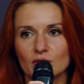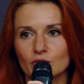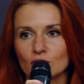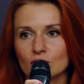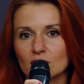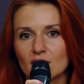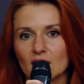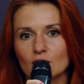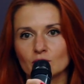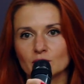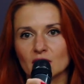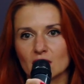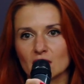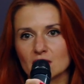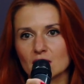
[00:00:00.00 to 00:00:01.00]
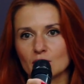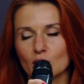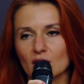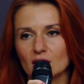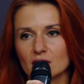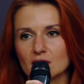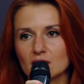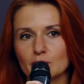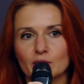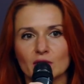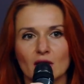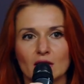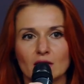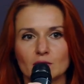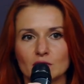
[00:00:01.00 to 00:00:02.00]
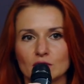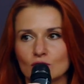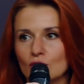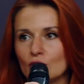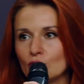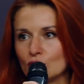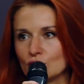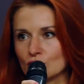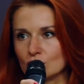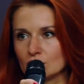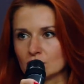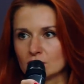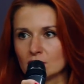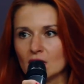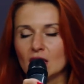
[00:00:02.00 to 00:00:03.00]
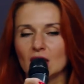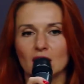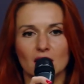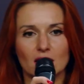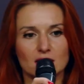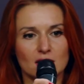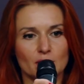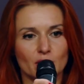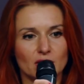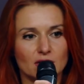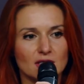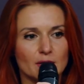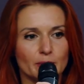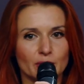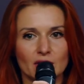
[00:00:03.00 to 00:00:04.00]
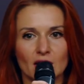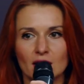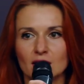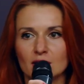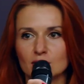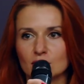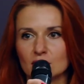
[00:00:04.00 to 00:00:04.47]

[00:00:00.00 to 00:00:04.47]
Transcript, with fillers: recently I was a volunteer who was um,